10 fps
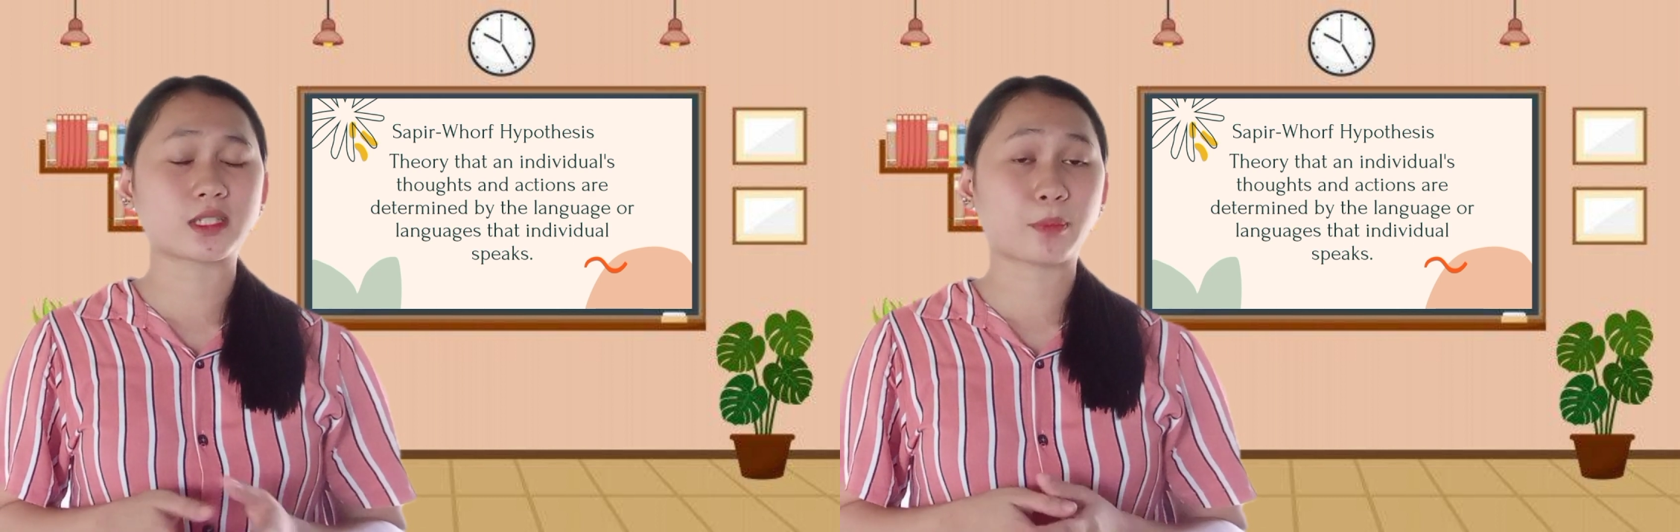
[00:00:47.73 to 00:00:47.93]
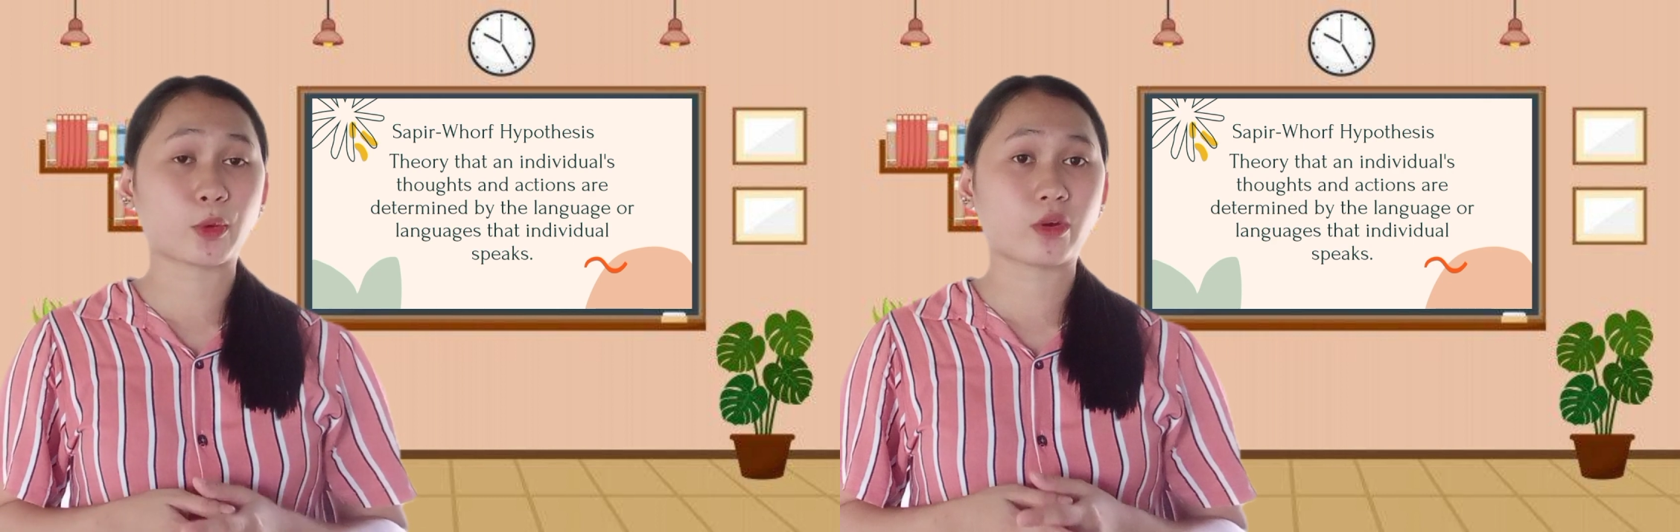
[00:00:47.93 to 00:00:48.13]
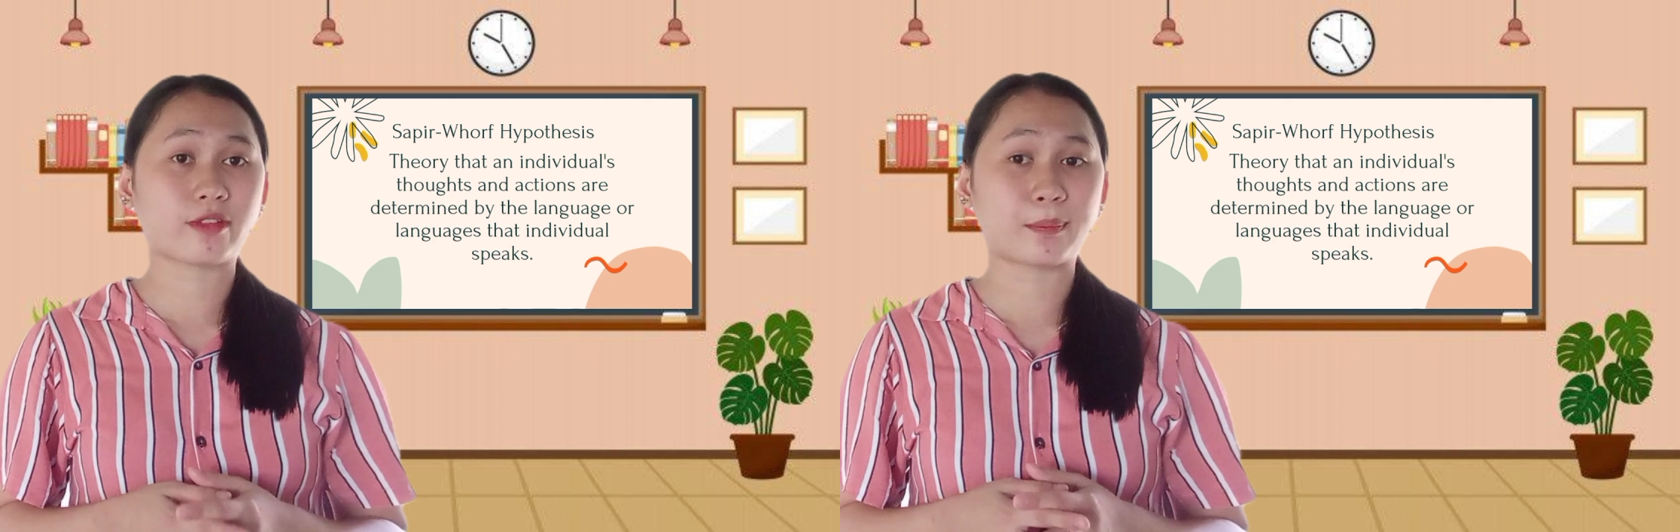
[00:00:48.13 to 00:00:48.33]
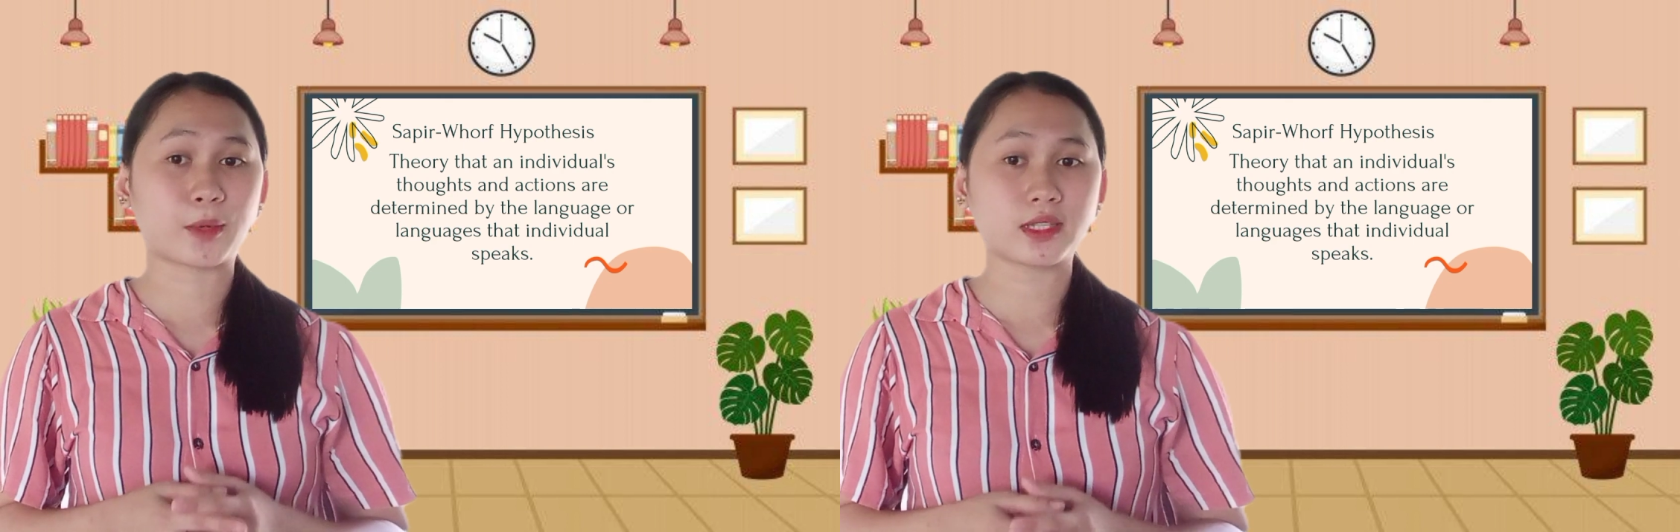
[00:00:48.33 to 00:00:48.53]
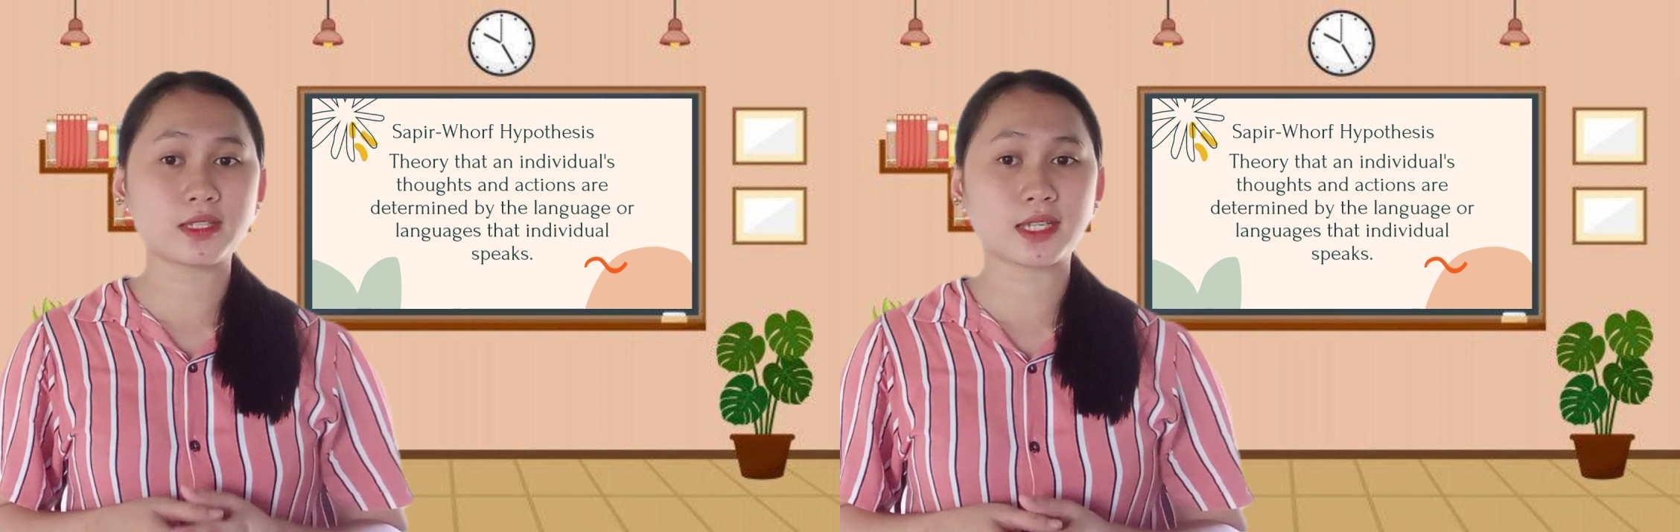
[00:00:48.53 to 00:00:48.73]
Saphir-Whorf
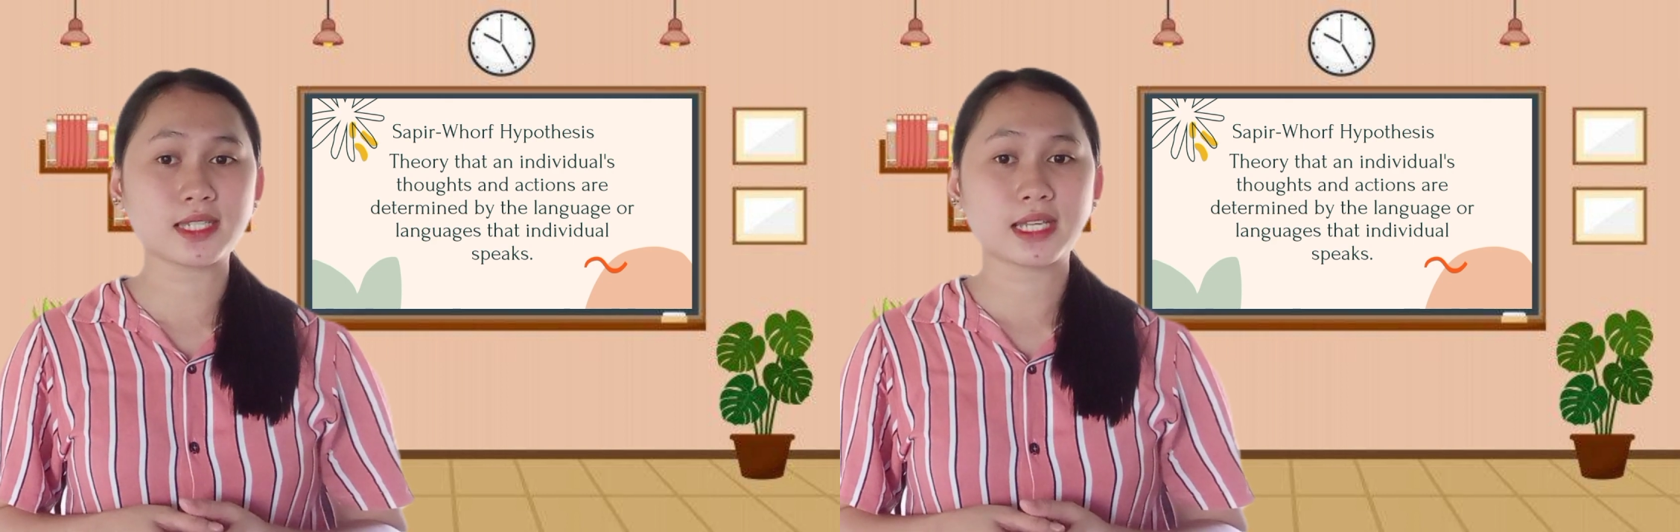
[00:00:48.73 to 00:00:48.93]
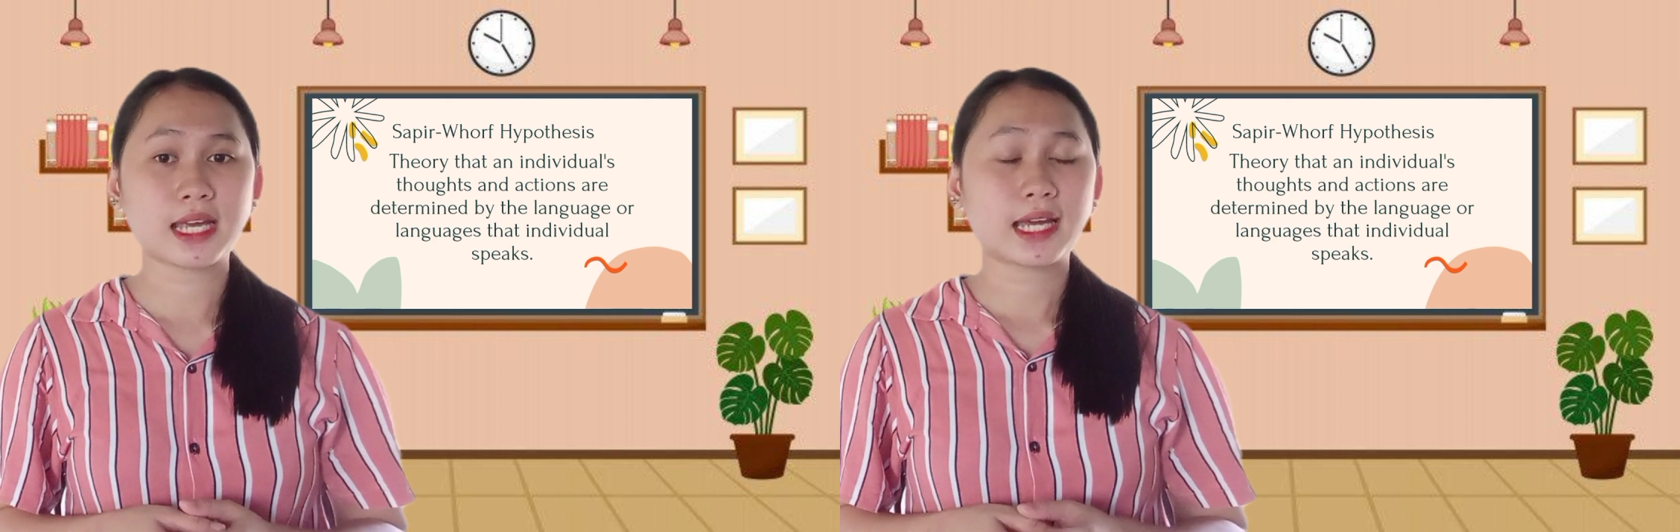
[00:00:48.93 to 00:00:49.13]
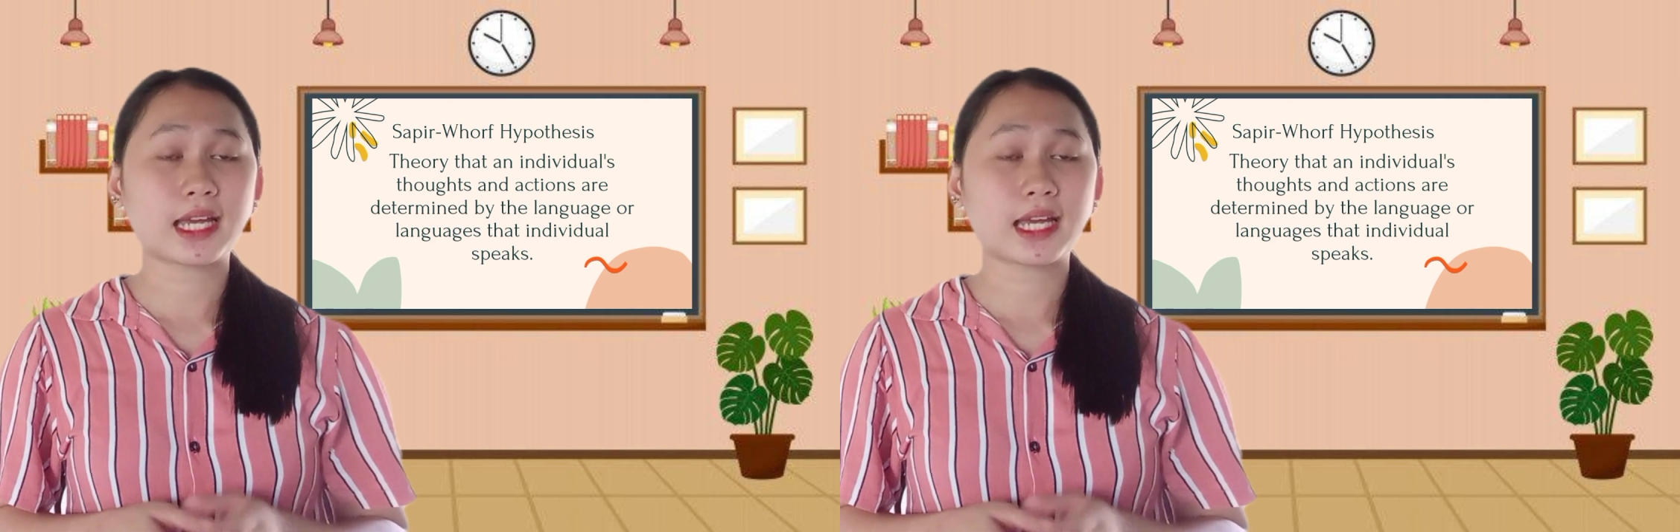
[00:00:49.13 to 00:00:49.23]
hypothesis,